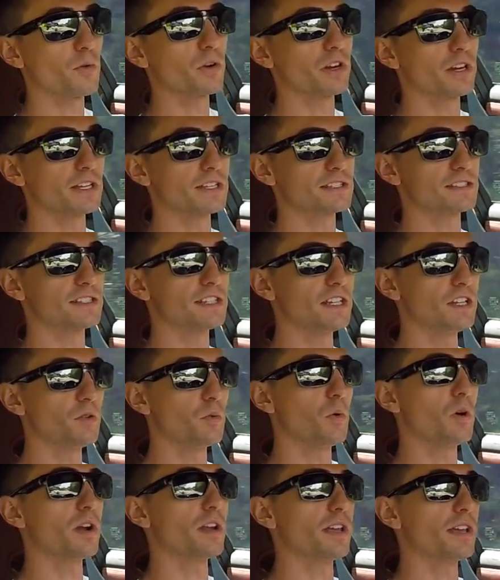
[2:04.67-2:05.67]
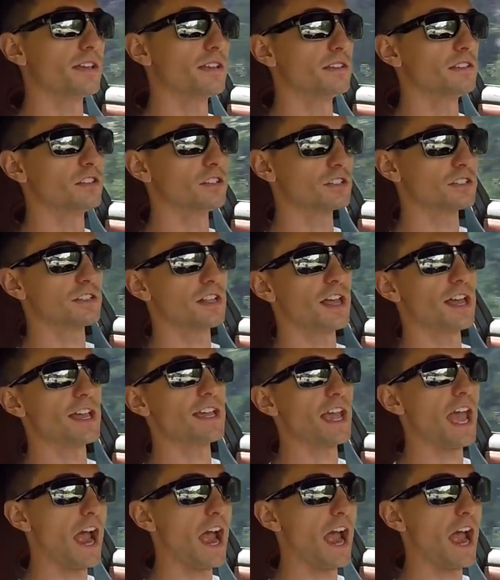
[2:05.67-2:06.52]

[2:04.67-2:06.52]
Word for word: we're gonna see what it looks like